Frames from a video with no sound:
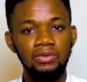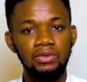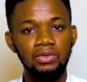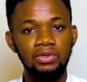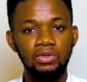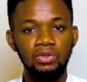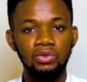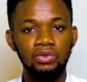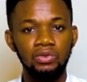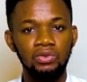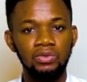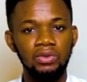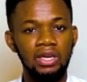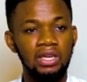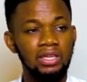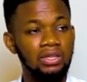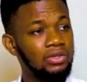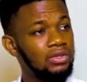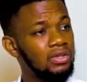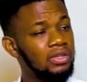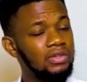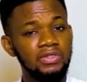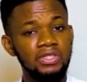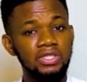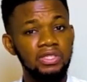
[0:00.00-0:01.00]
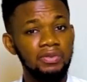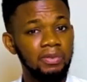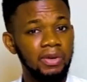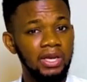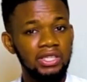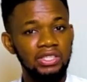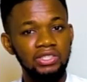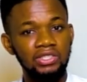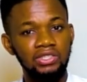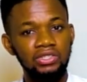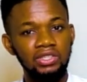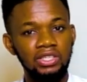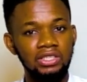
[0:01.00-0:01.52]
you know, I don't know if it's
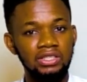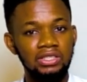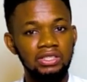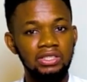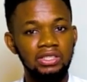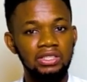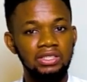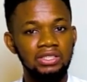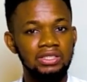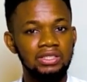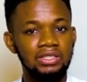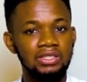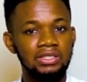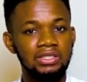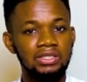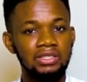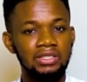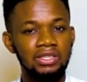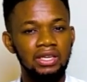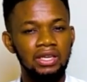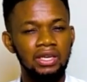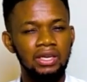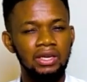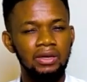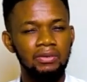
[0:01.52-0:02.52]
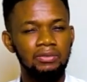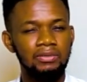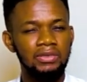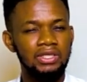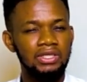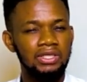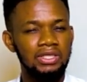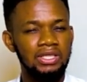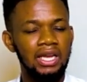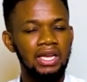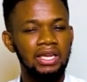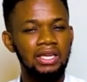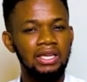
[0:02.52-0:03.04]
Spanish or in
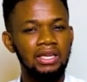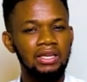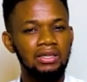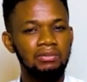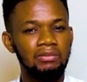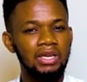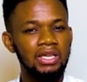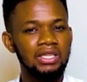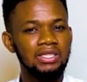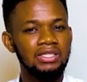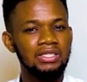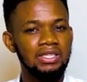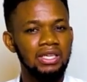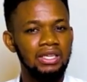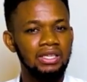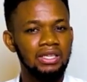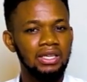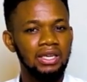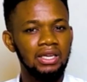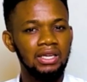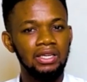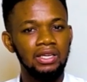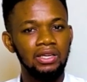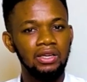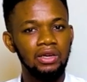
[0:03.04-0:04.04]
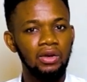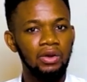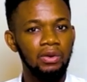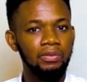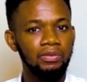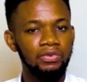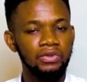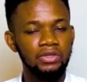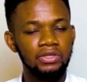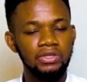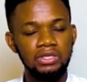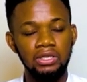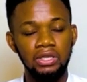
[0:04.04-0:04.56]
Italian, mens sana in
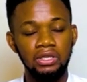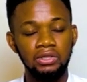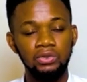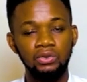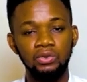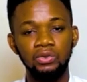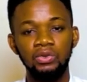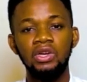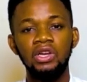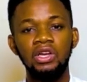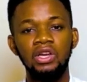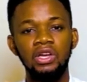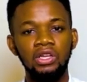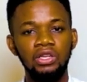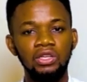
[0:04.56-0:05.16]
corpore sano.